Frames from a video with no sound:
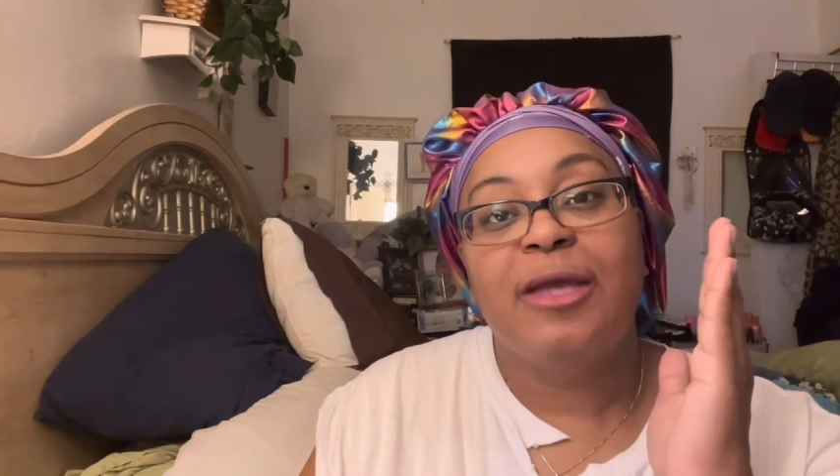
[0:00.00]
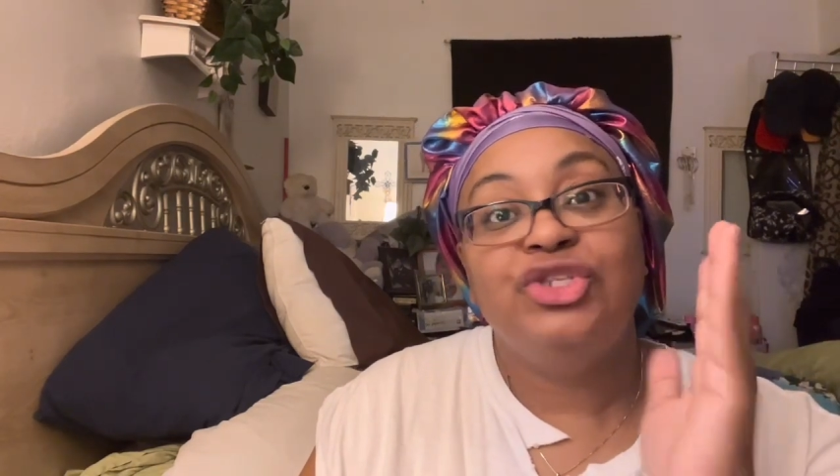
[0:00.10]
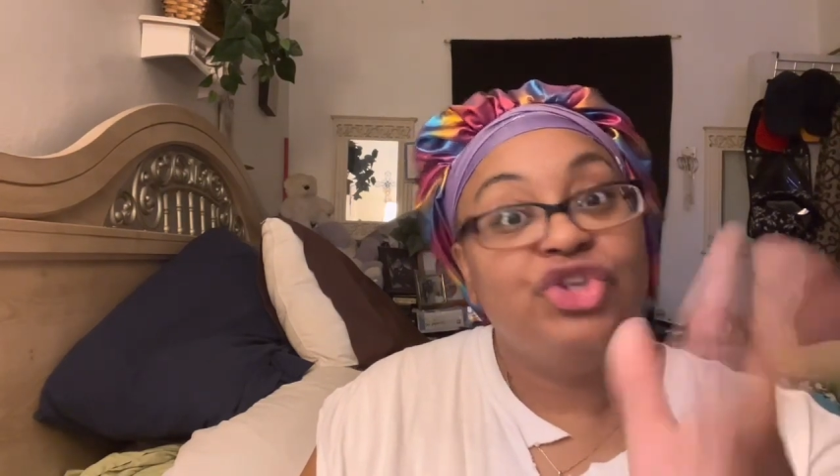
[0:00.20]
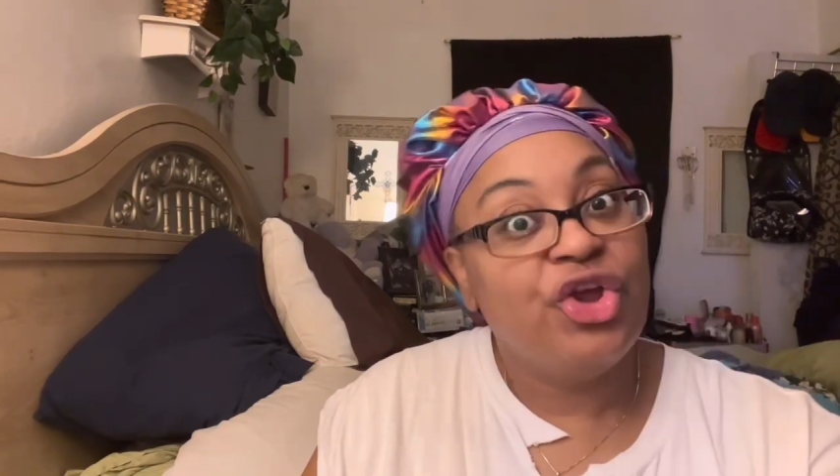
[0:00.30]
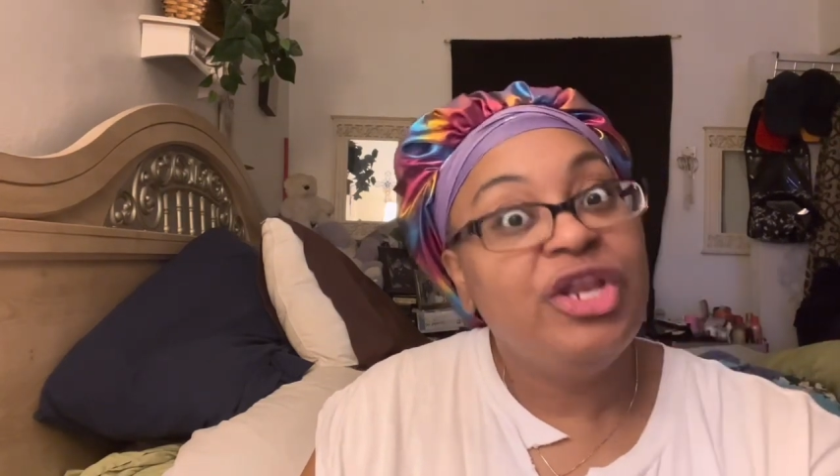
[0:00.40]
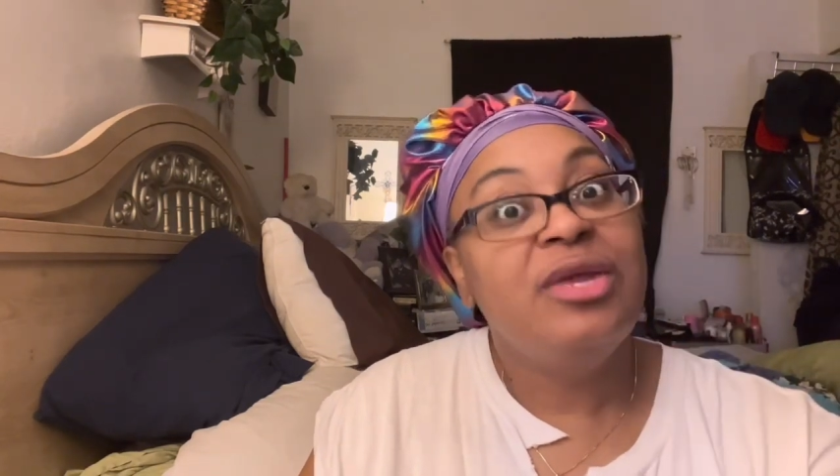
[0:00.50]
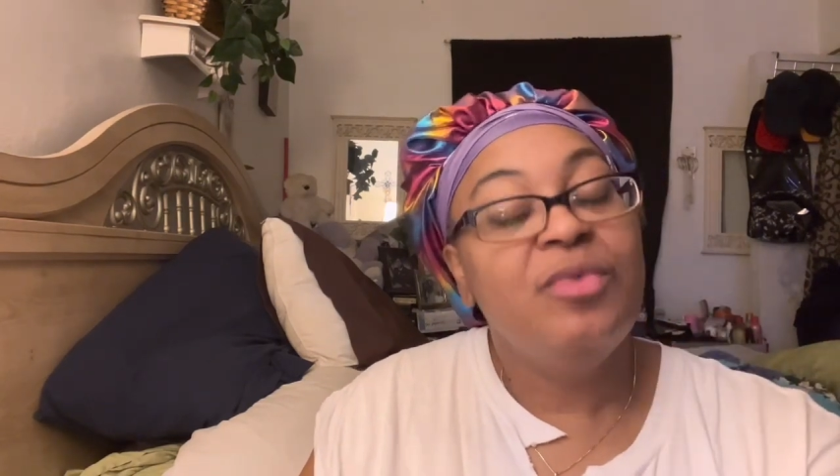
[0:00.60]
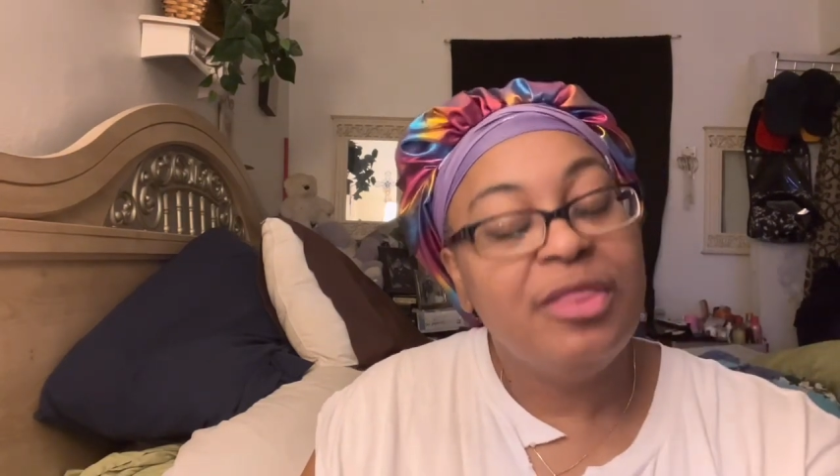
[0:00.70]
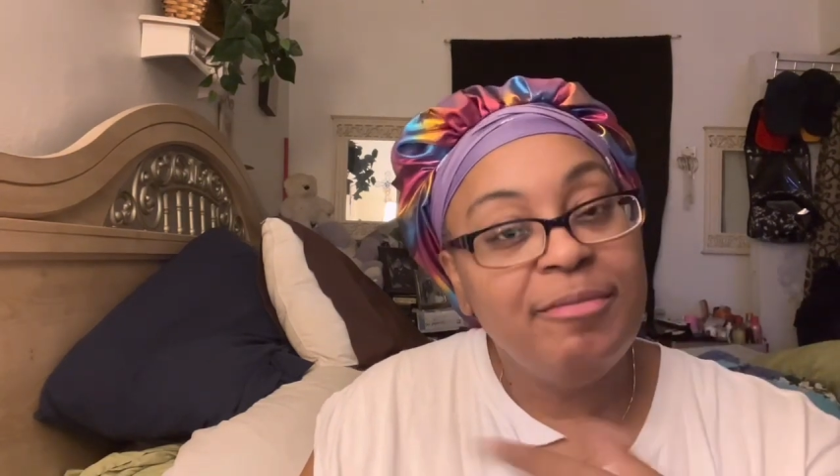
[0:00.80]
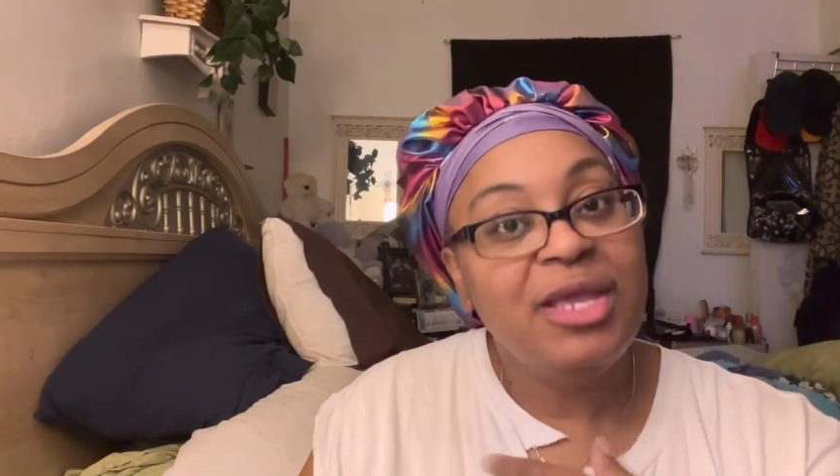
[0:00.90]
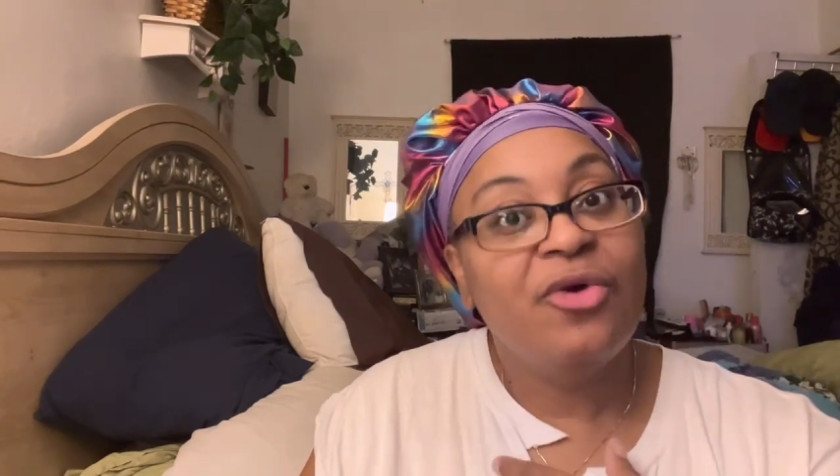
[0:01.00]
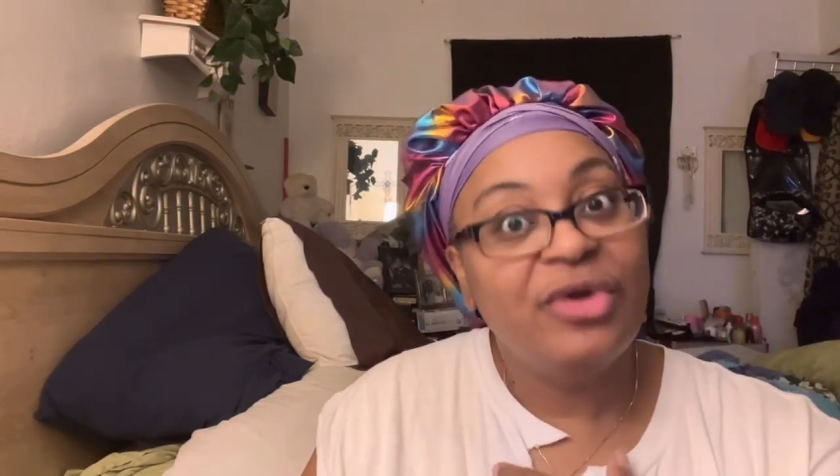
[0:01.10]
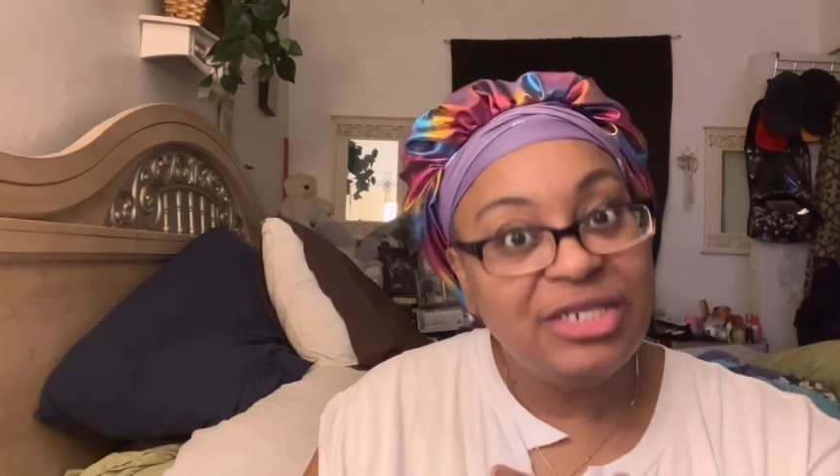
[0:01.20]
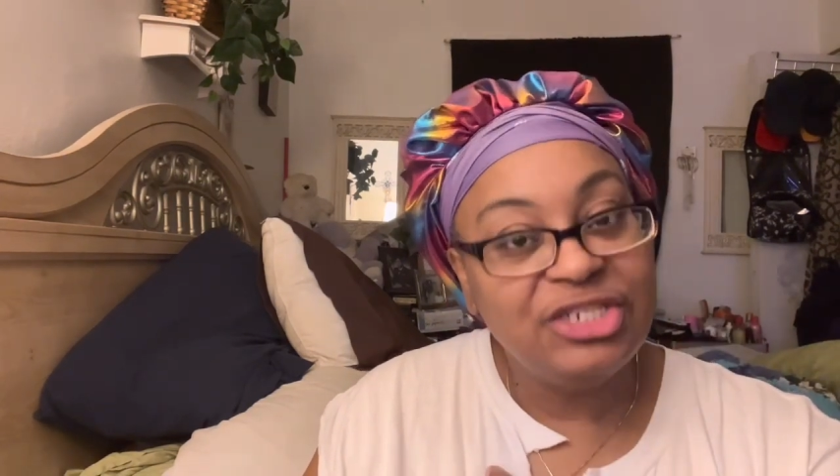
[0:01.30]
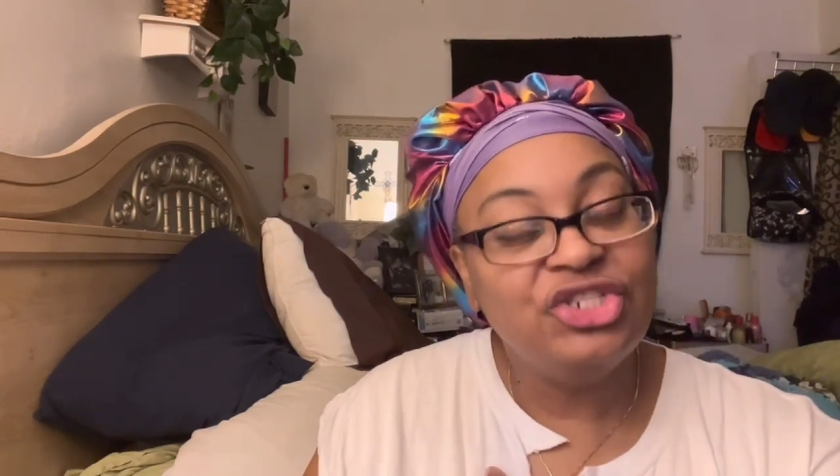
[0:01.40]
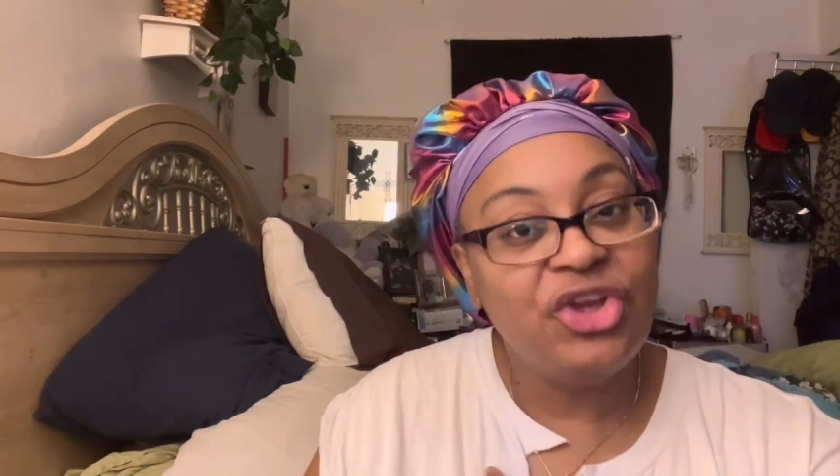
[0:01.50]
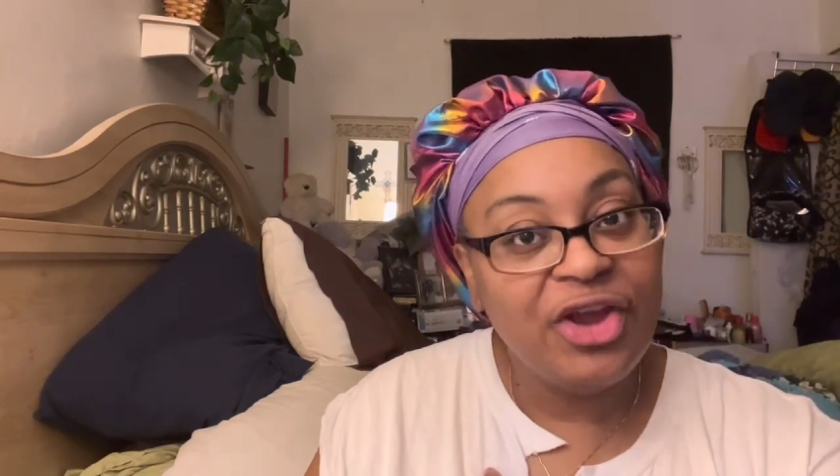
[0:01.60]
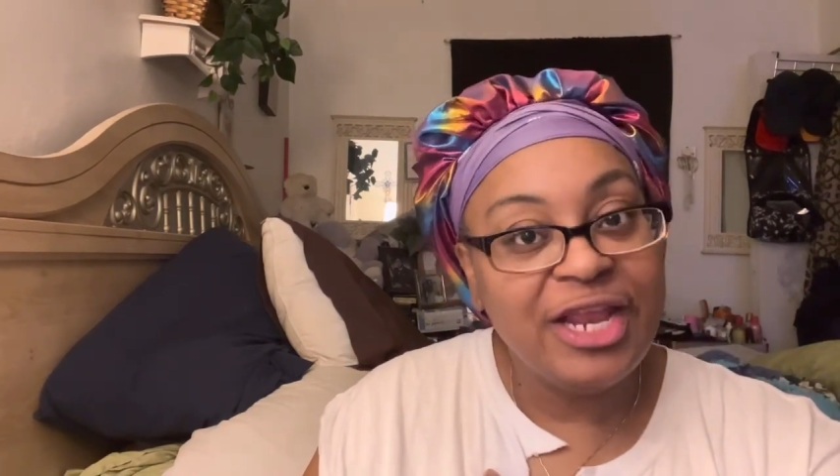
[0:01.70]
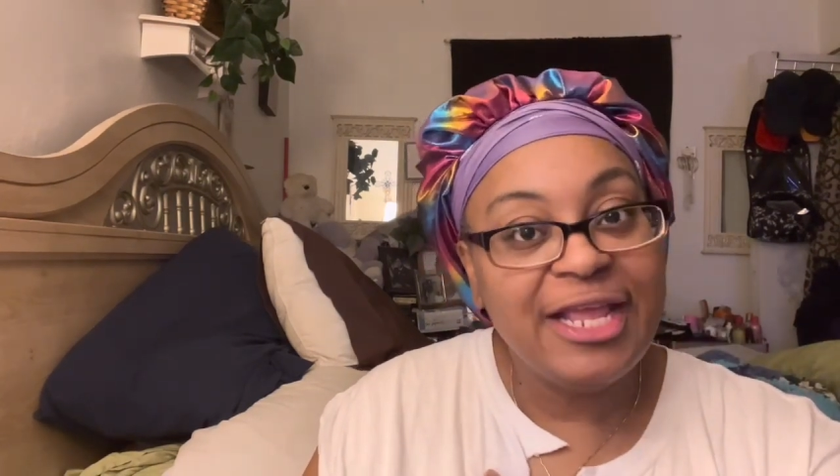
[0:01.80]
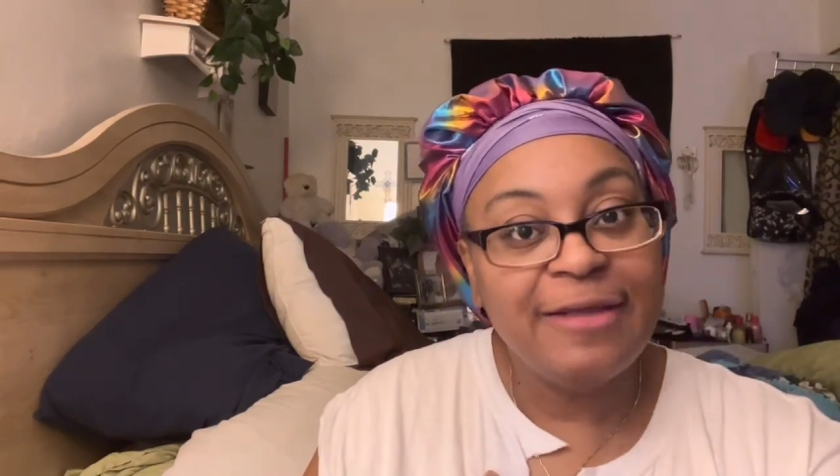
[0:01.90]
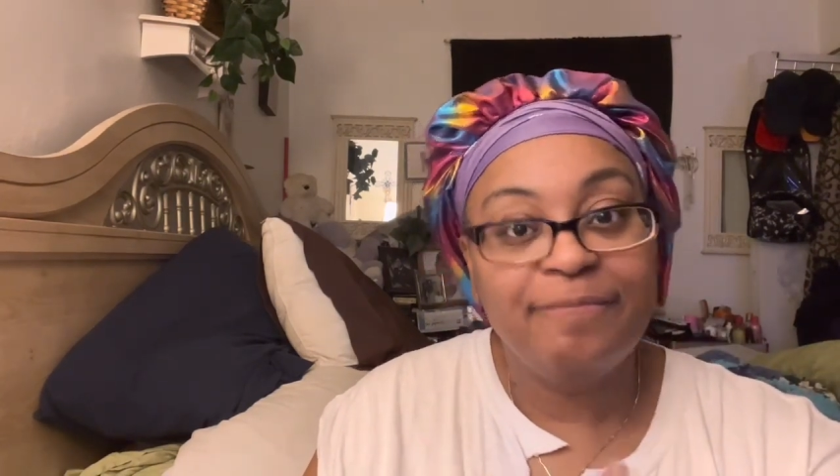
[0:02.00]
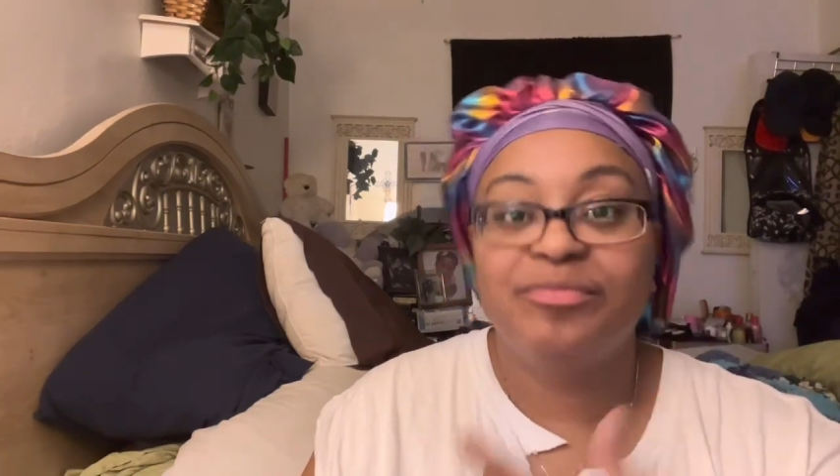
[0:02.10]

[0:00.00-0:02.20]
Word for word: journey with me on this journey,